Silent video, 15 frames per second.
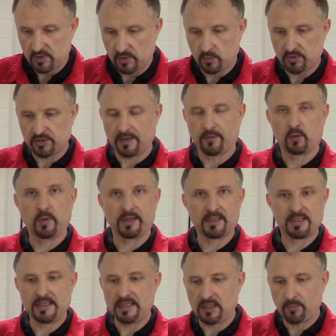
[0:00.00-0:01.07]
so we'll just have a quick
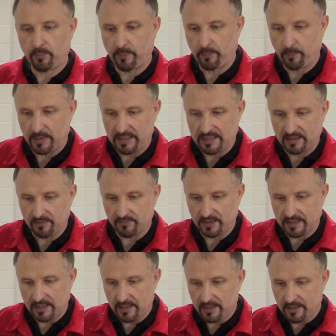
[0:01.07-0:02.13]
sneak peek of the gear